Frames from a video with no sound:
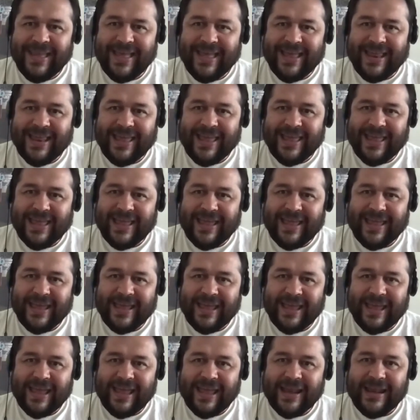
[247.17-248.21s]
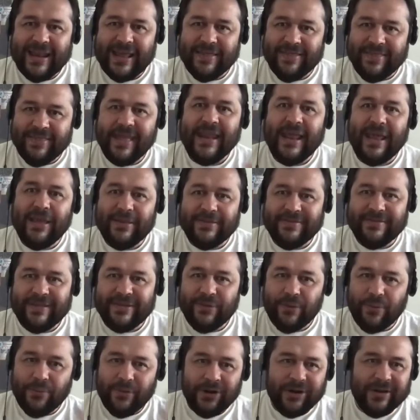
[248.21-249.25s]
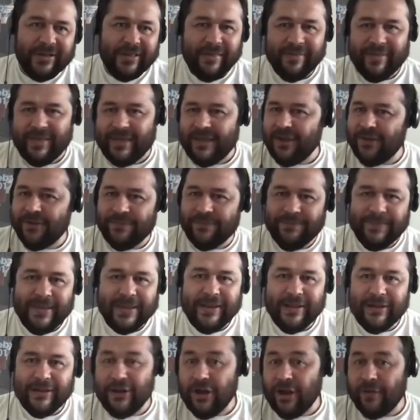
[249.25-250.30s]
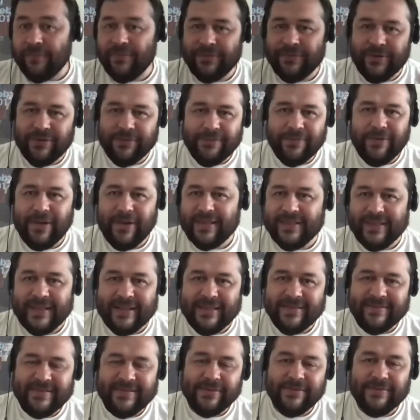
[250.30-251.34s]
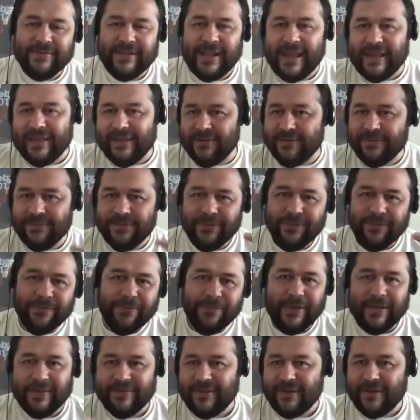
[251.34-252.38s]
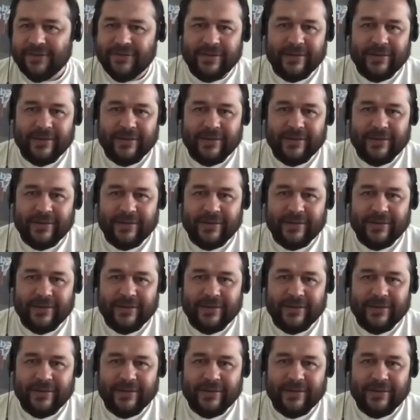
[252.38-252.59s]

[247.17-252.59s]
And then I started working the idea of being in love with your friend, in the sense like your friends are